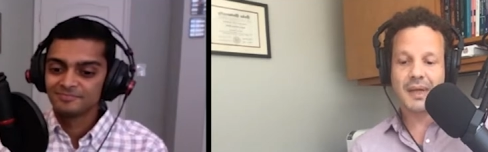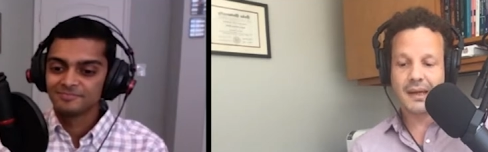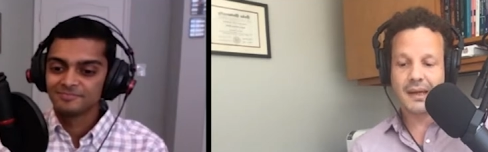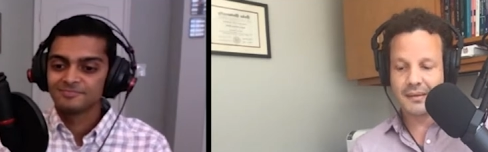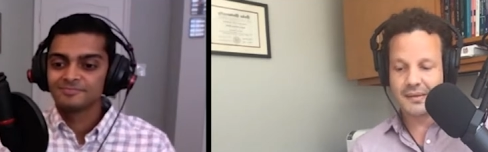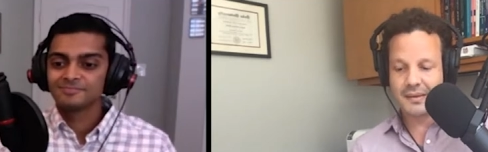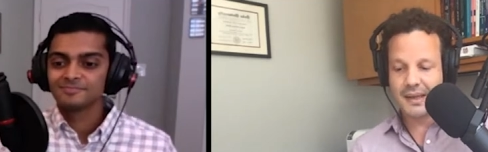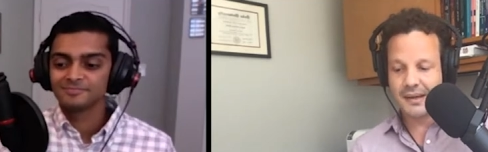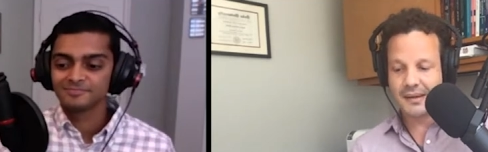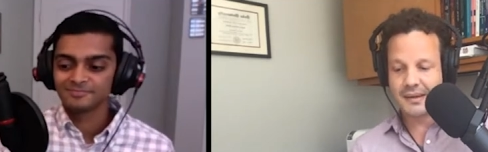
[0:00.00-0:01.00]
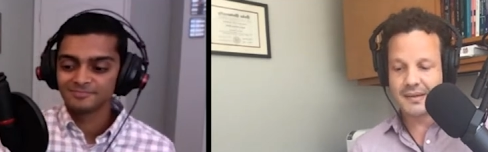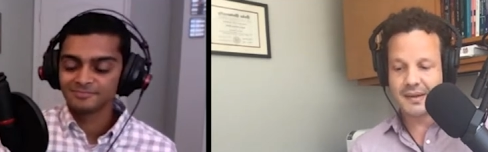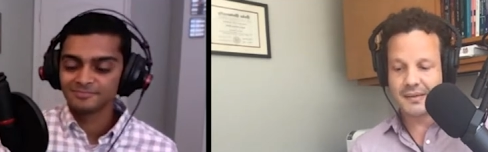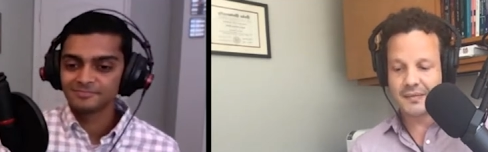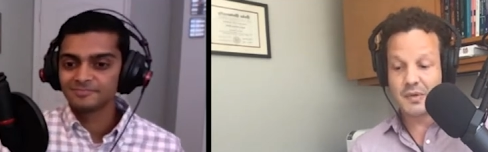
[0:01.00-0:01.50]
Speaker 1: not alone there. It's
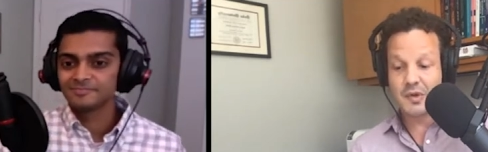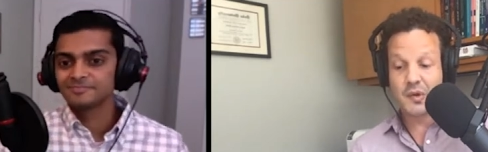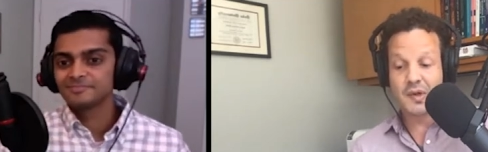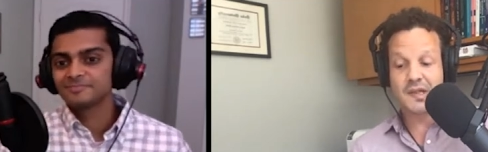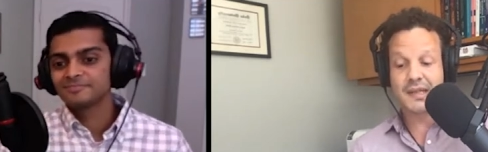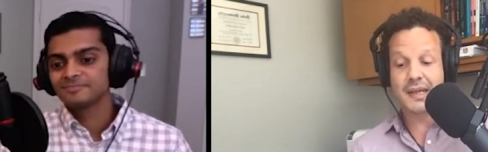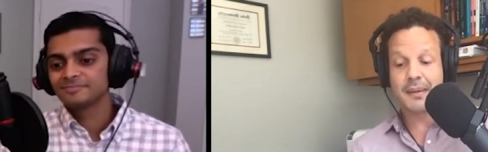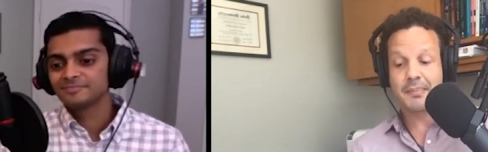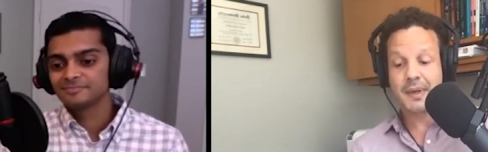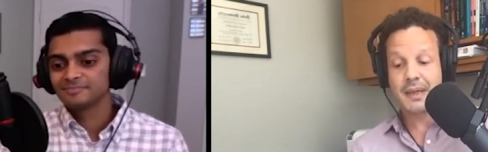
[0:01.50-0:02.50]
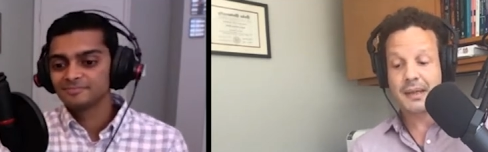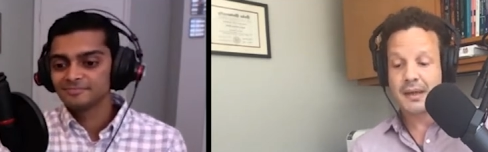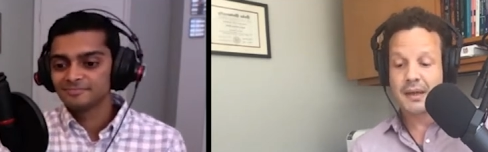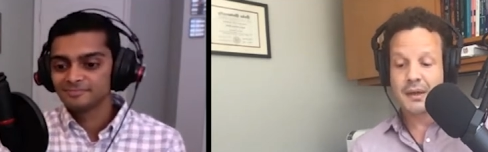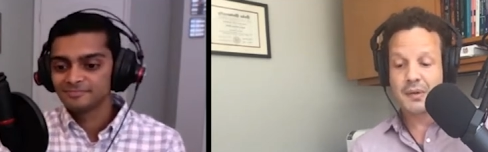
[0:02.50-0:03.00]
from George Escapin,
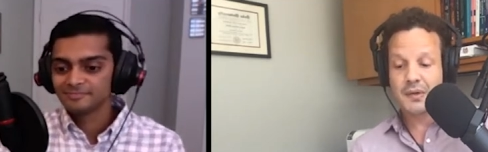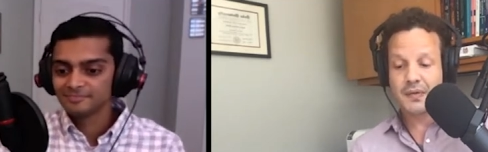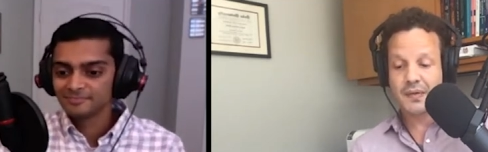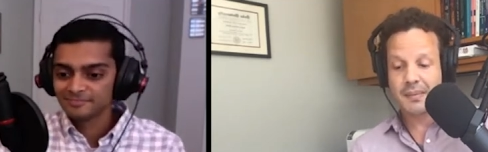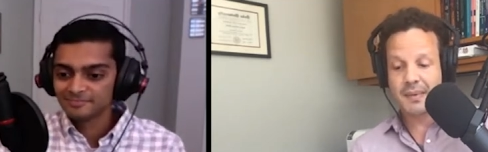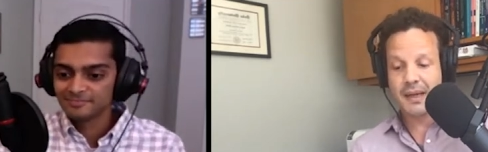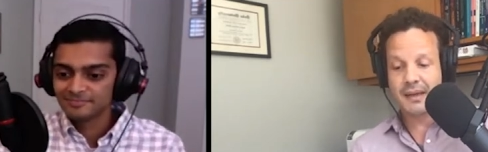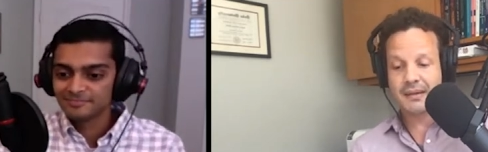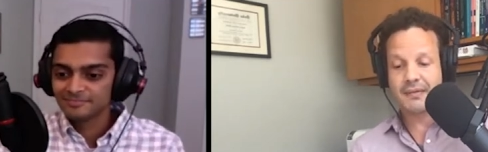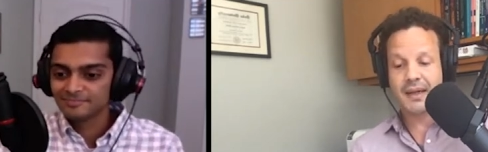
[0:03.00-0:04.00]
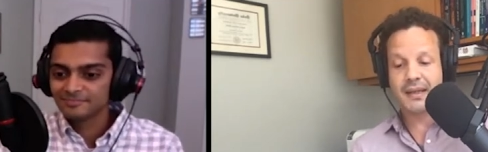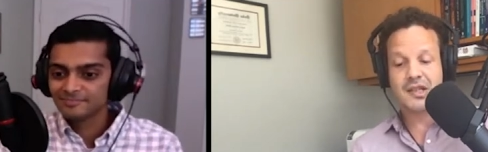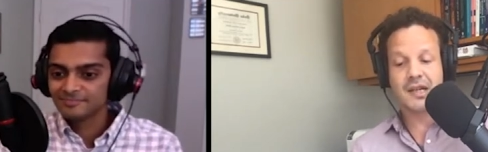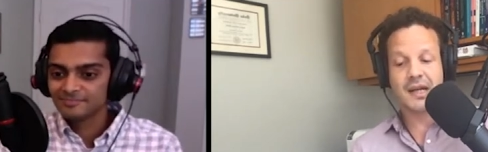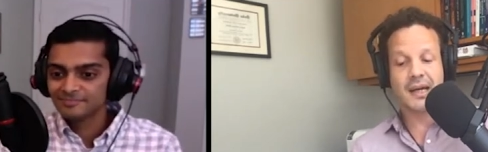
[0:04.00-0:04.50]
who's from Vonnet
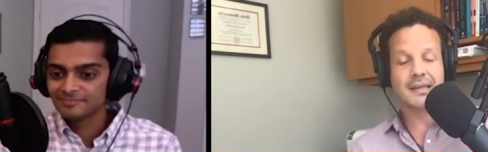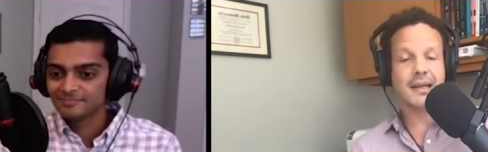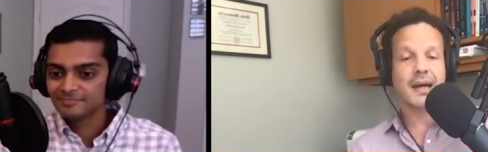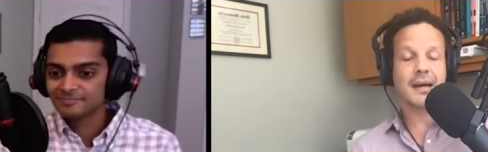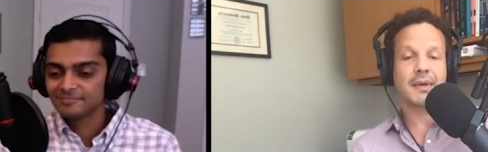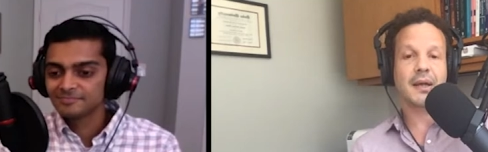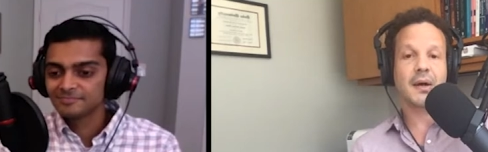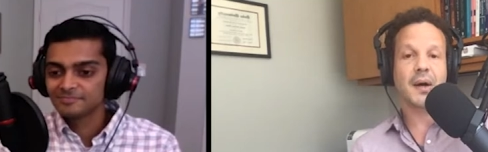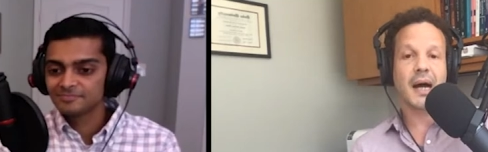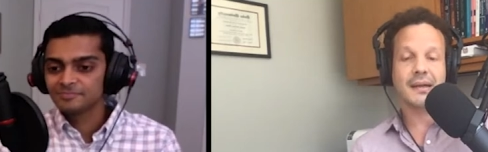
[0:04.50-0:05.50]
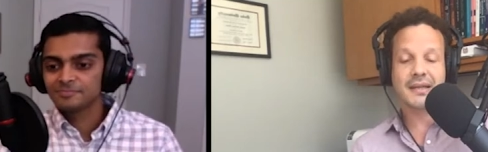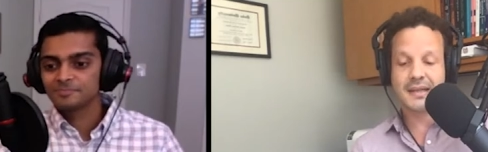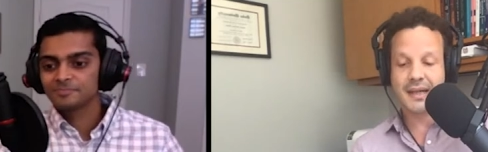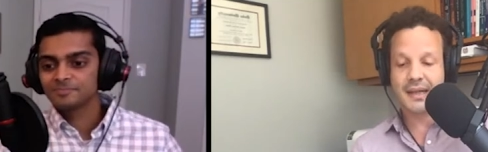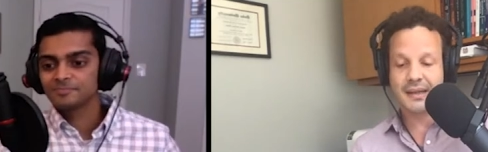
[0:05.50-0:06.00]
Shaw's lab at Ohio
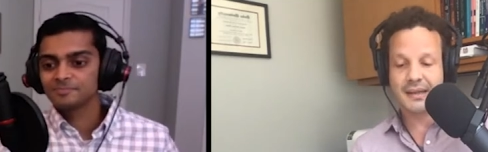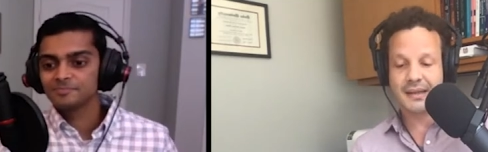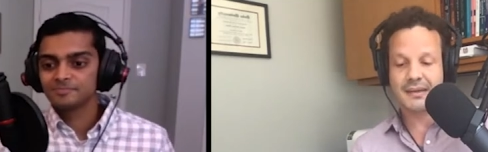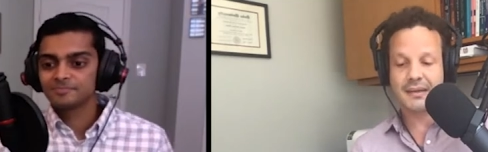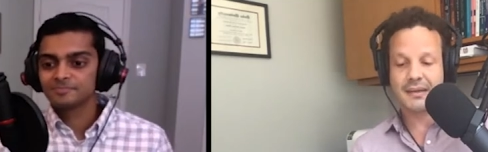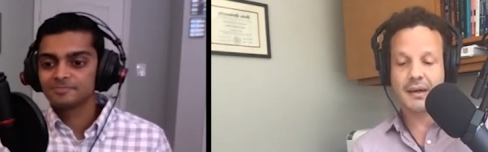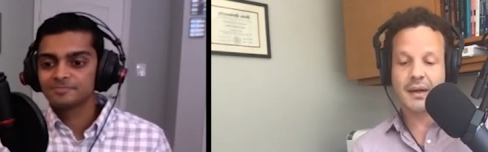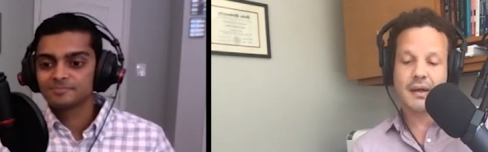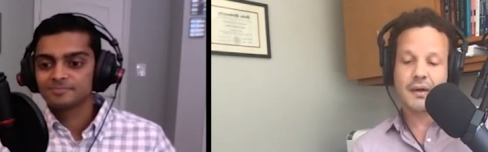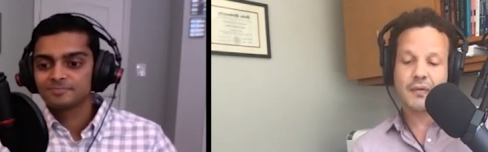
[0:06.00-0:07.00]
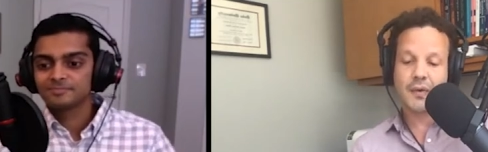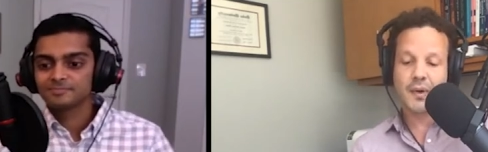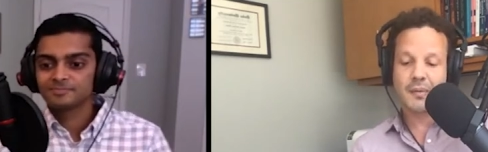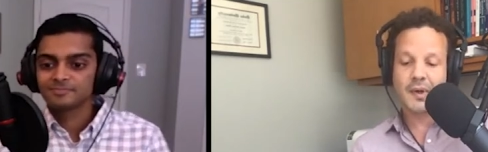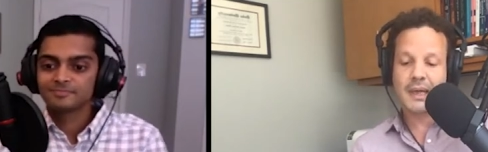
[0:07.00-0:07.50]
State. He's
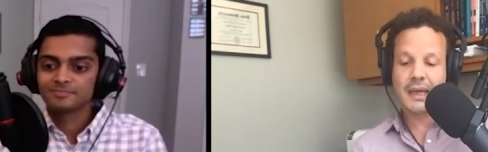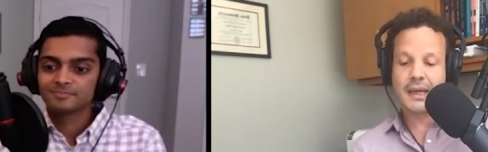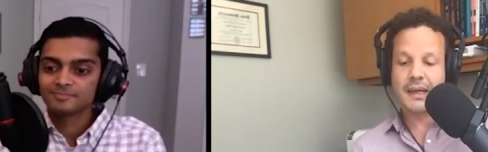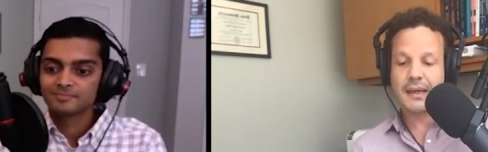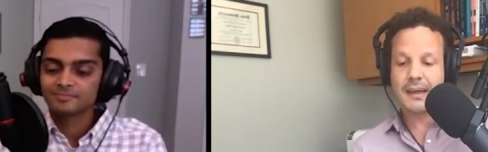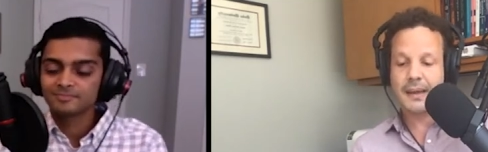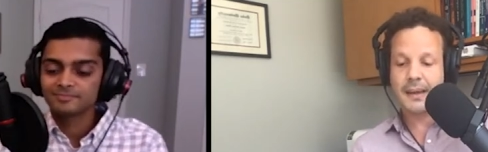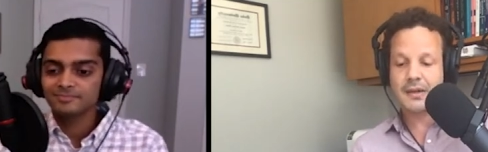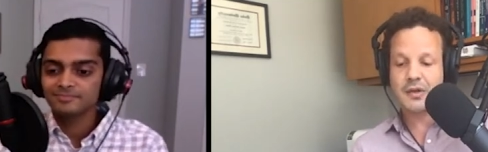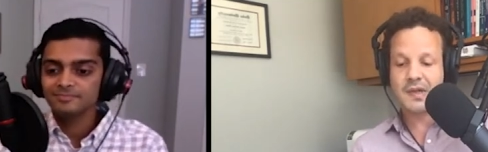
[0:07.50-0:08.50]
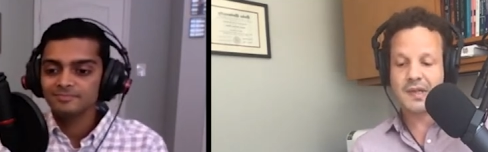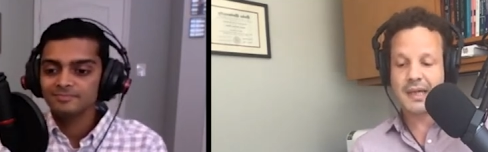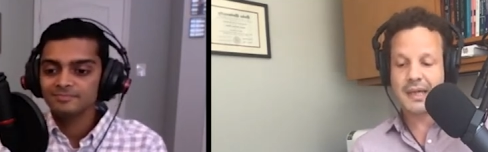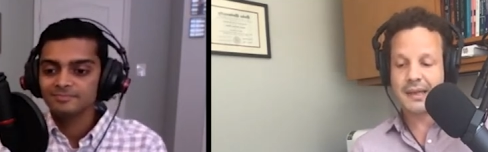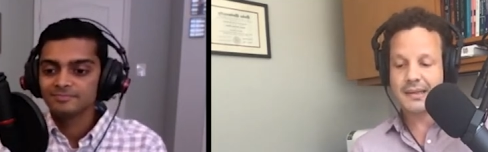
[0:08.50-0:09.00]
formerly in George
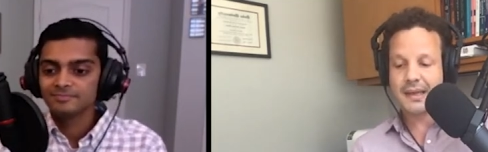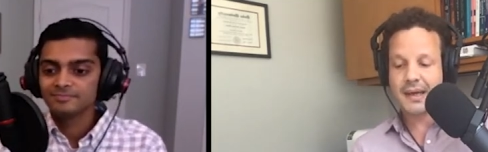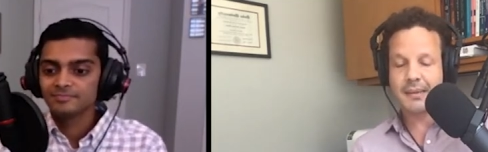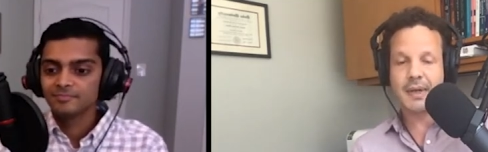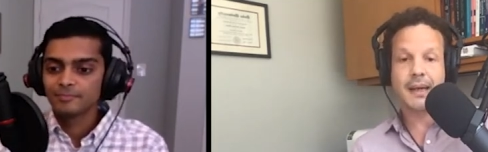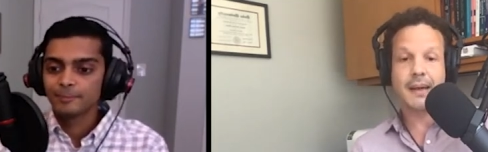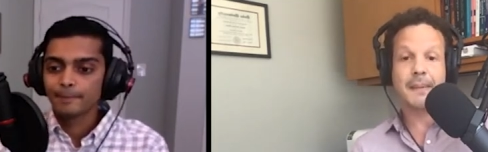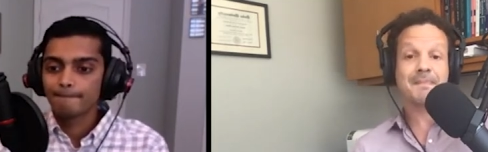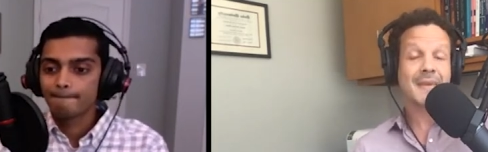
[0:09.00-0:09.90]
Daley's lab, and